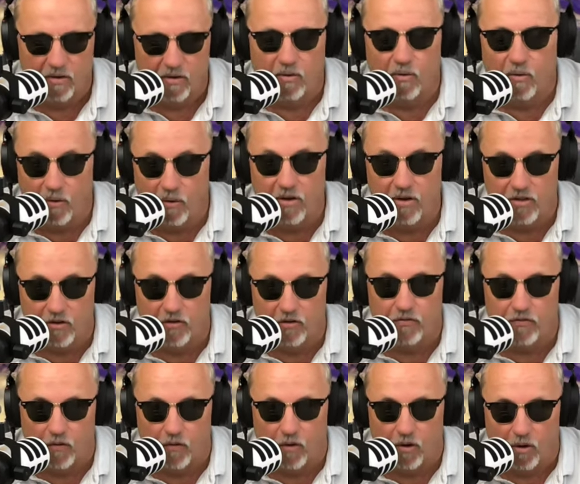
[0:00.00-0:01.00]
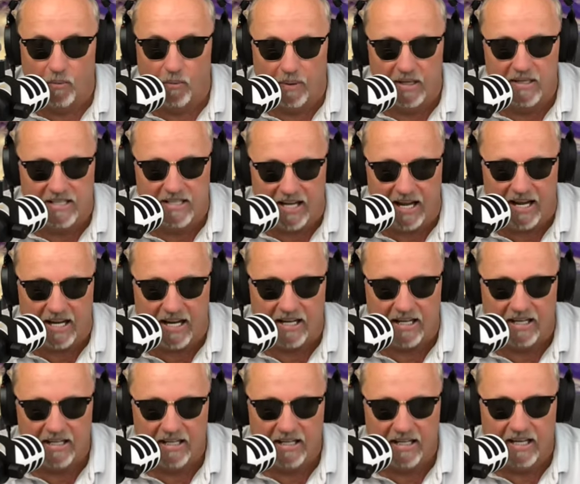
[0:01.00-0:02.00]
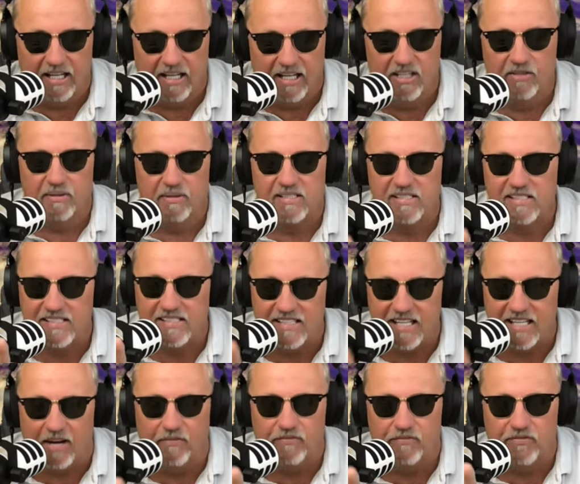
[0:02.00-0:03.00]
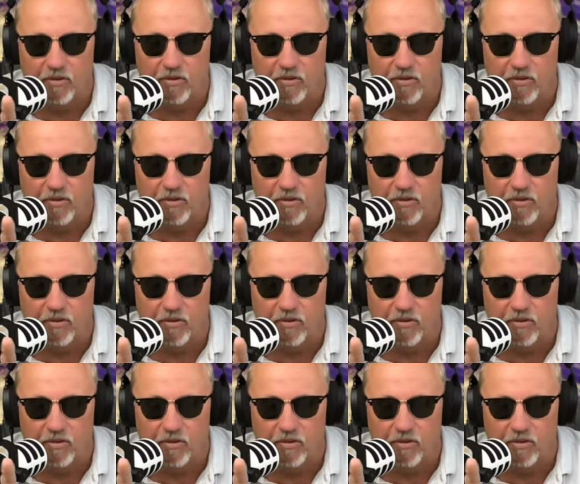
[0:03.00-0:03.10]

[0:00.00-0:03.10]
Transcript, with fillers: or your 401k into a self